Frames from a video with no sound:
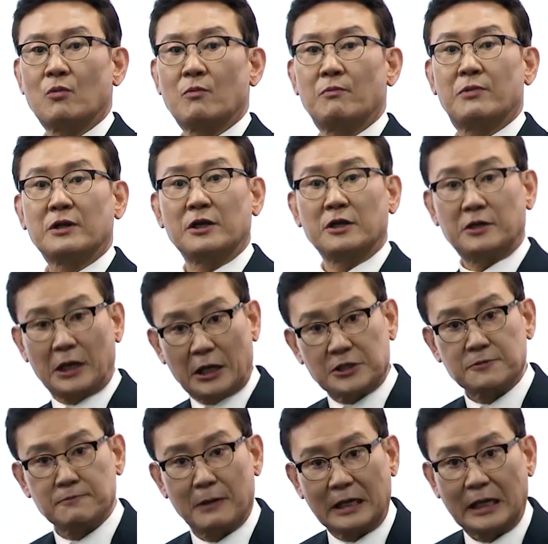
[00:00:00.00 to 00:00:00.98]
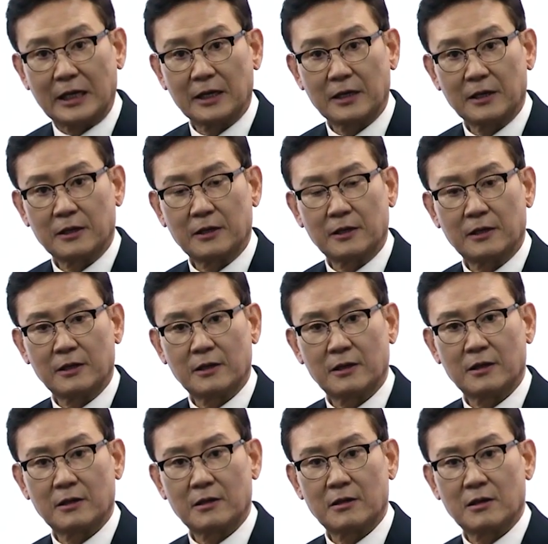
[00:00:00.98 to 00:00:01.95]
but it takes money.
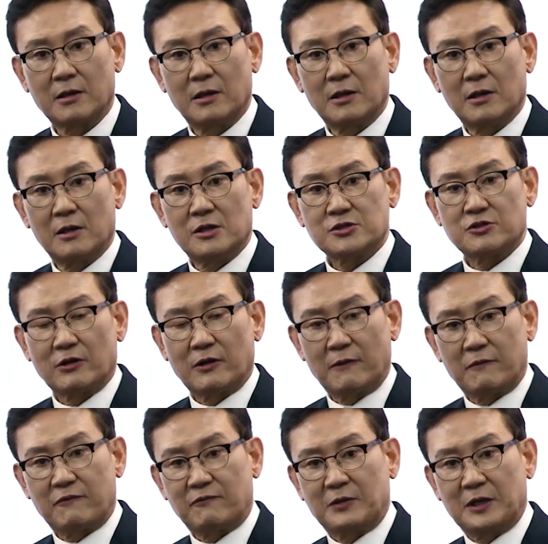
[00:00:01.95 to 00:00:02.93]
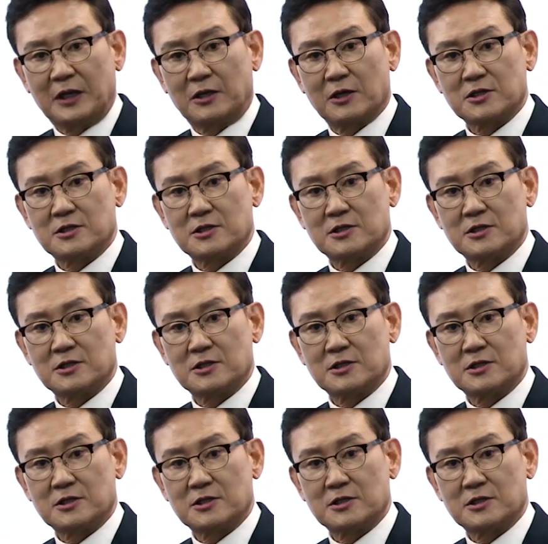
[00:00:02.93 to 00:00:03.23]
So if B